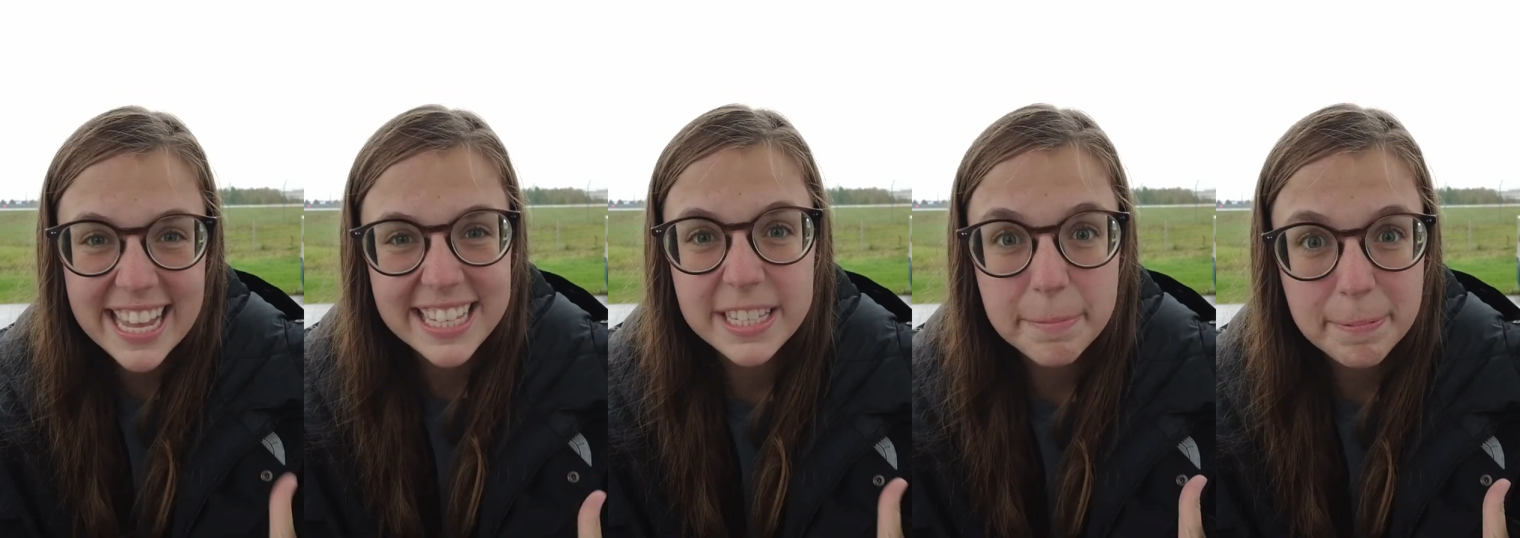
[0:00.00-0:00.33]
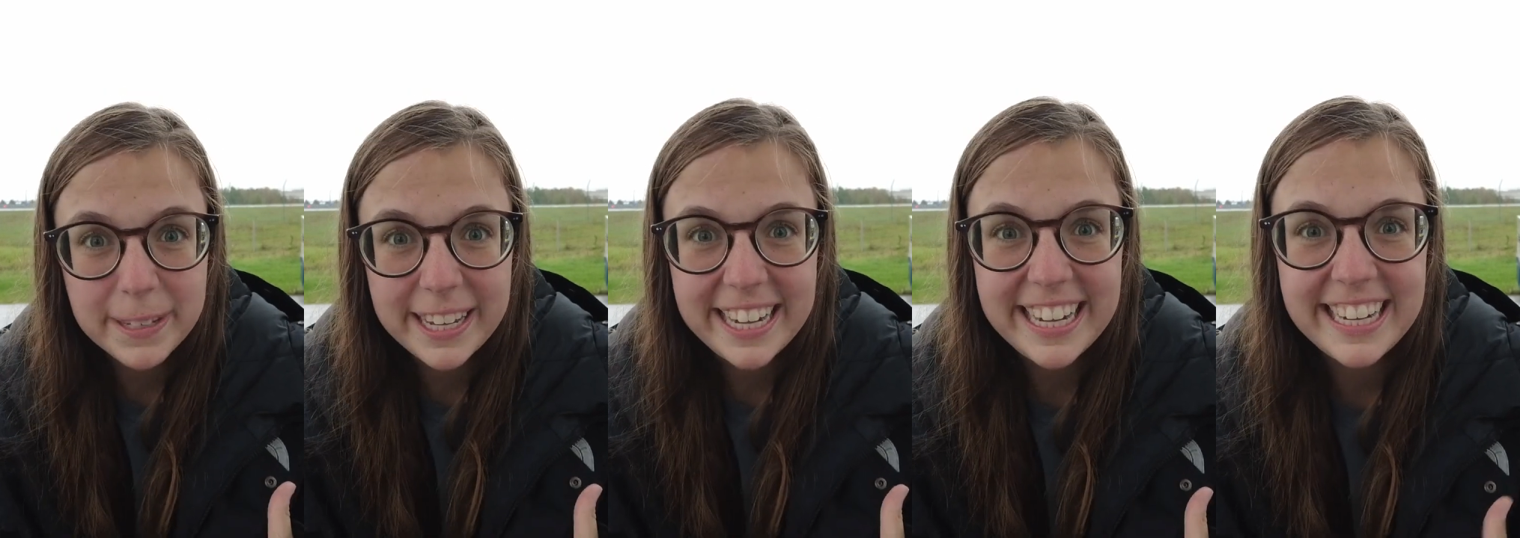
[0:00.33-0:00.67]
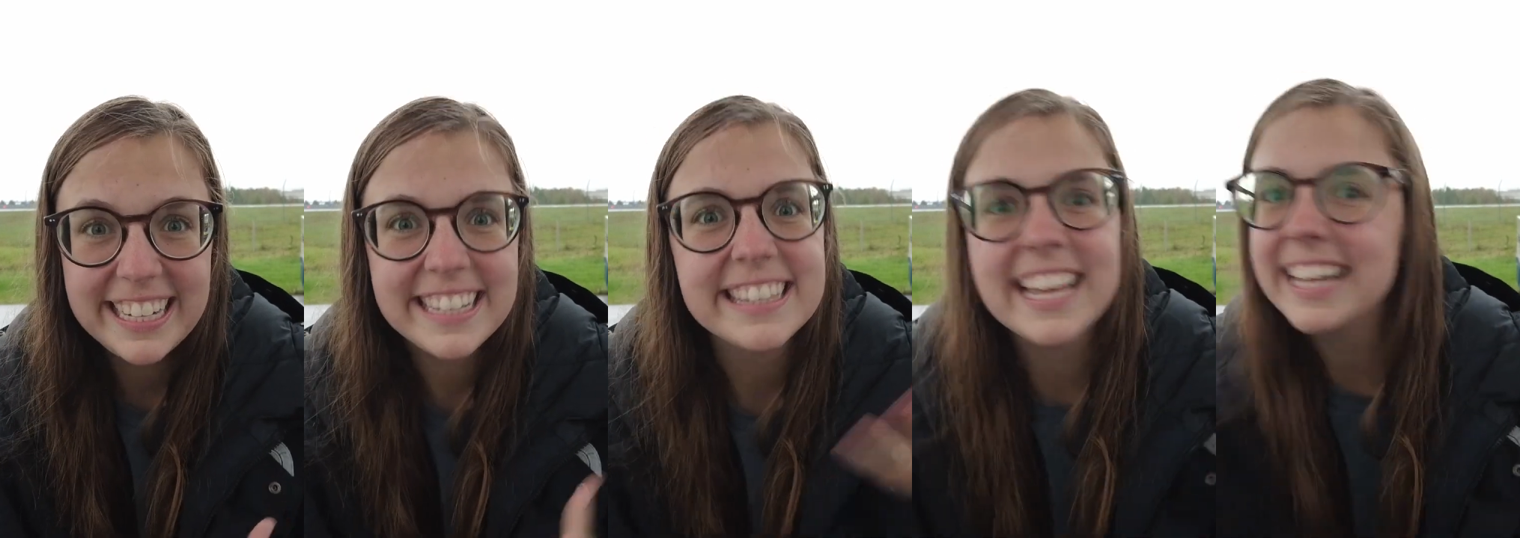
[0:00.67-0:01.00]
in the
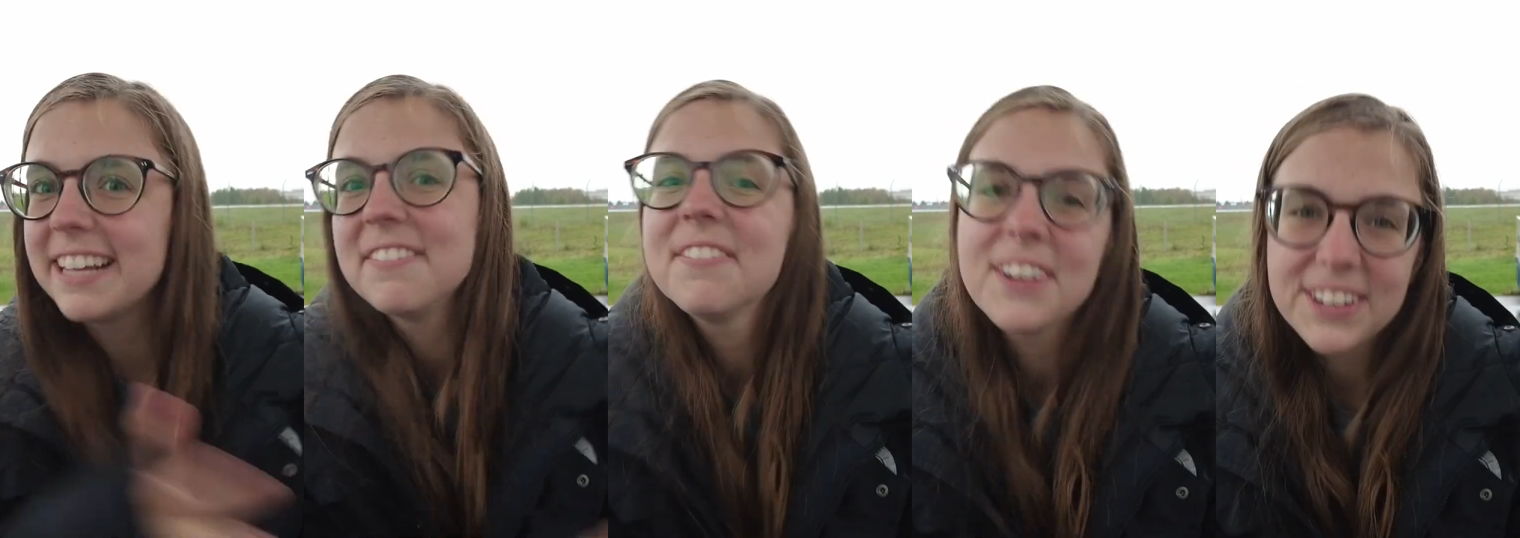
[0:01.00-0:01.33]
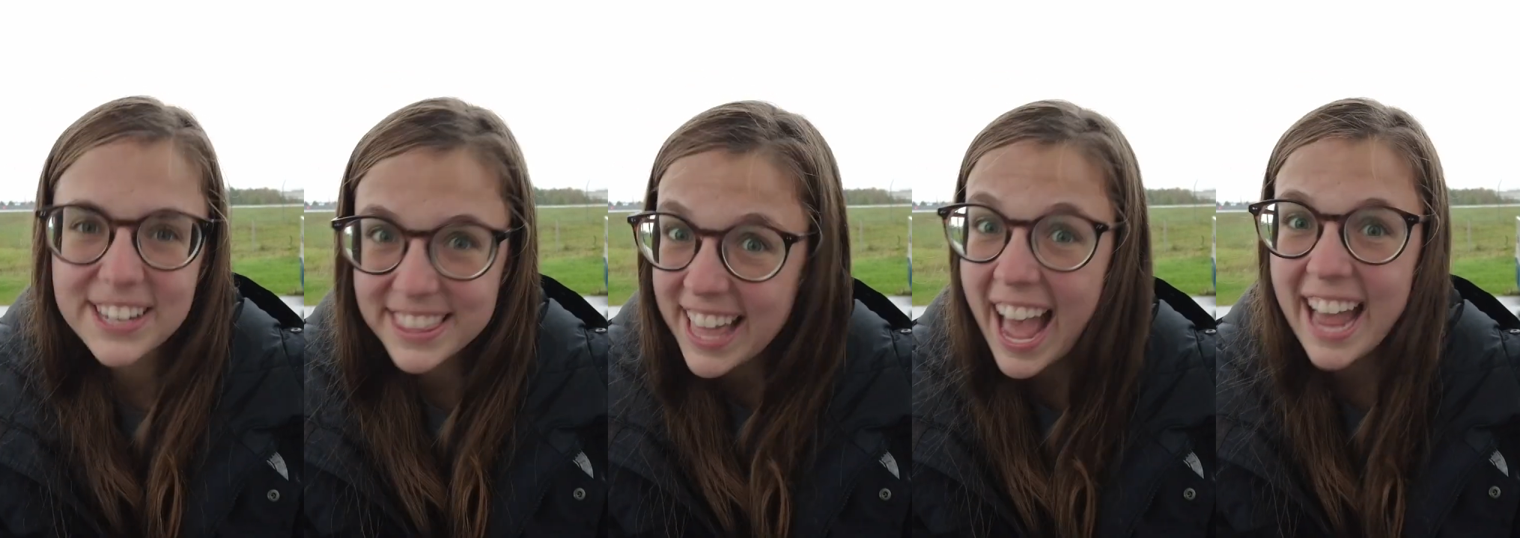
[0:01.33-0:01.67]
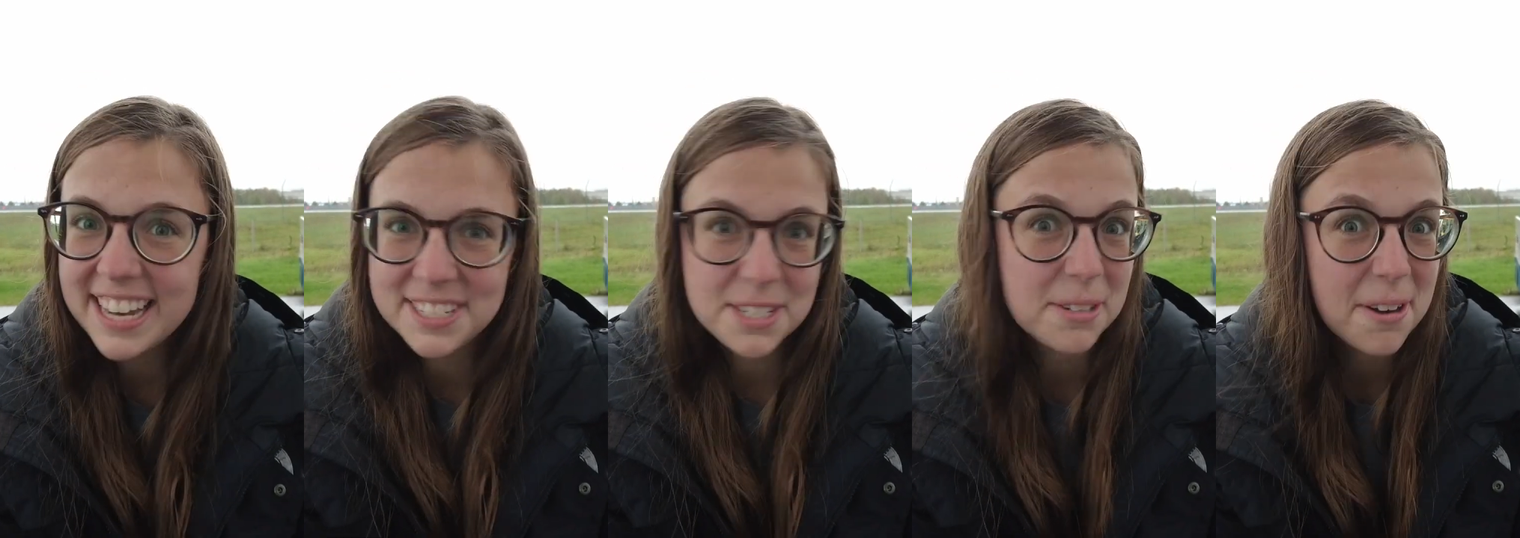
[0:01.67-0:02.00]
plane. They converted
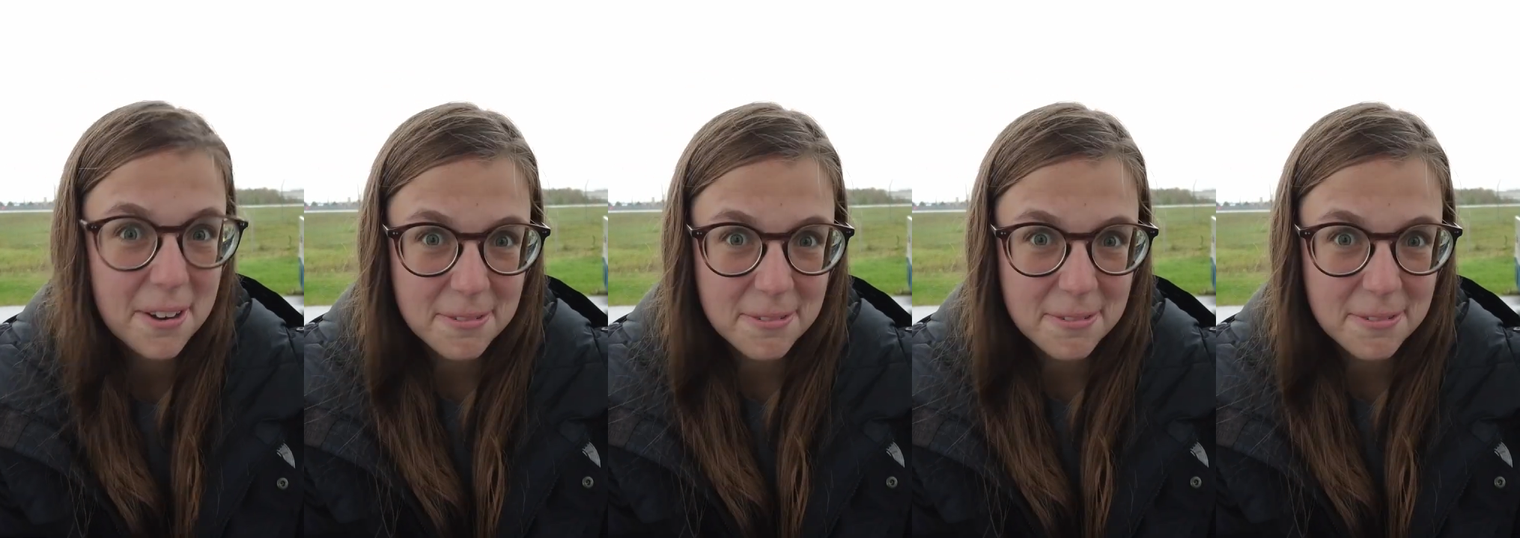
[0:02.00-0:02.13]
that into a